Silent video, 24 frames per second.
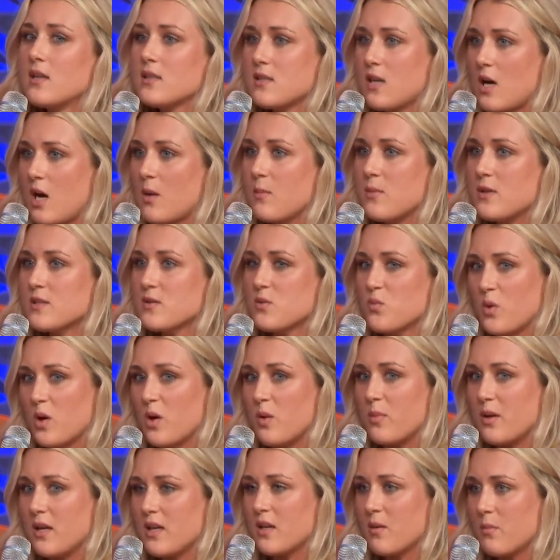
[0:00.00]
Thomas
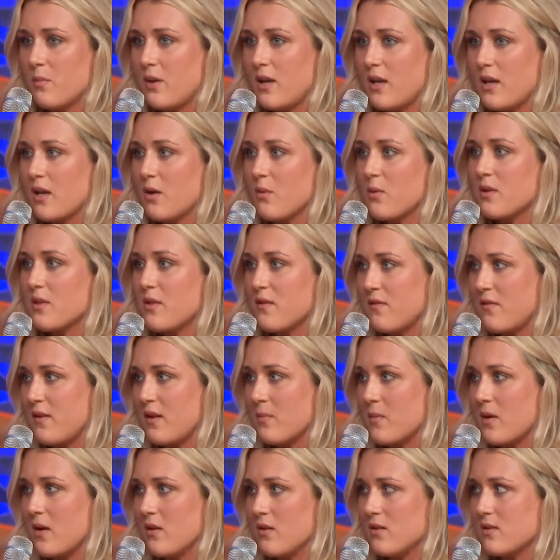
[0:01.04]
will be competing with the
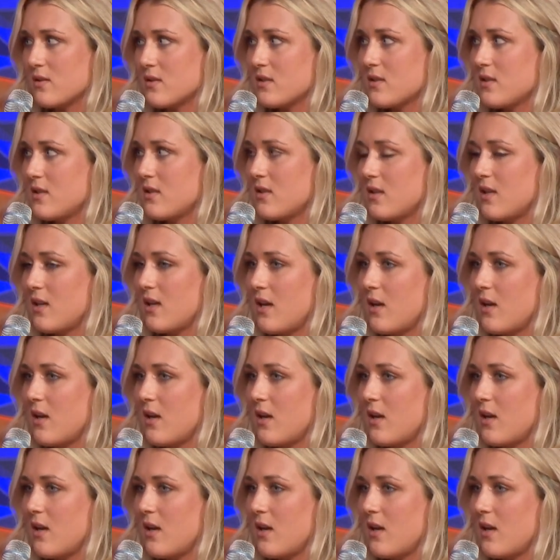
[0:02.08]
females.